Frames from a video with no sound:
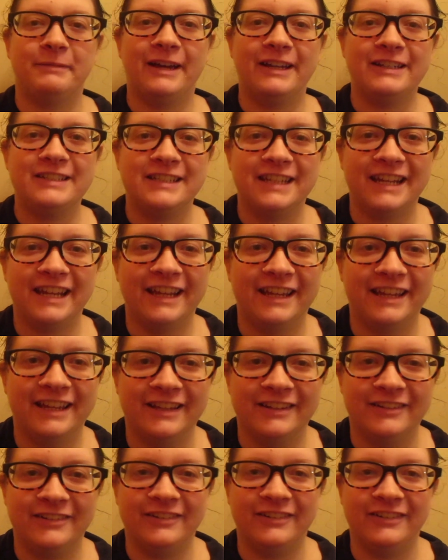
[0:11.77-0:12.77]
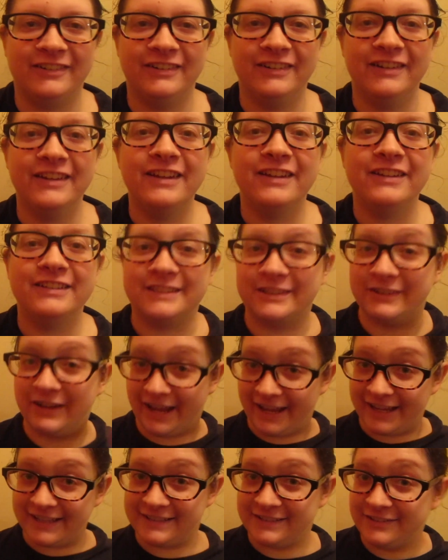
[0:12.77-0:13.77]
my channel. So
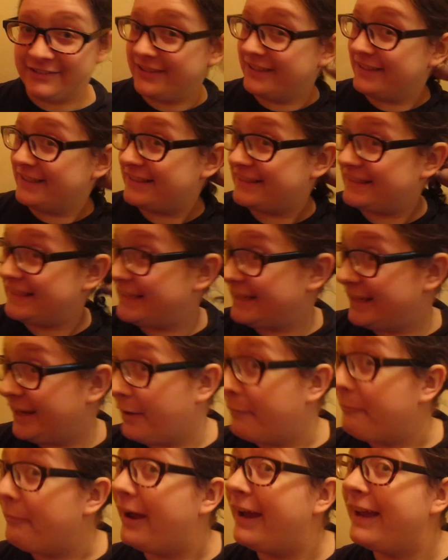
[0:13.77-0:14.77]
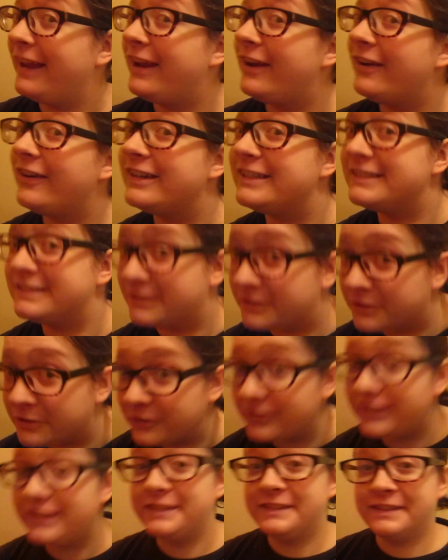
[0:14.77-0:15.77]
as you can see, my hair is a
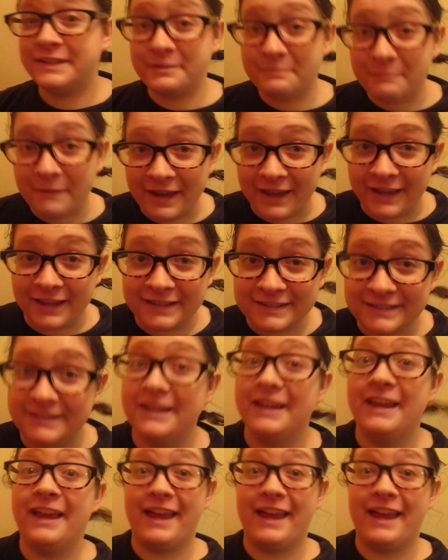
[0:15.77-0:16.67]
greasy mess,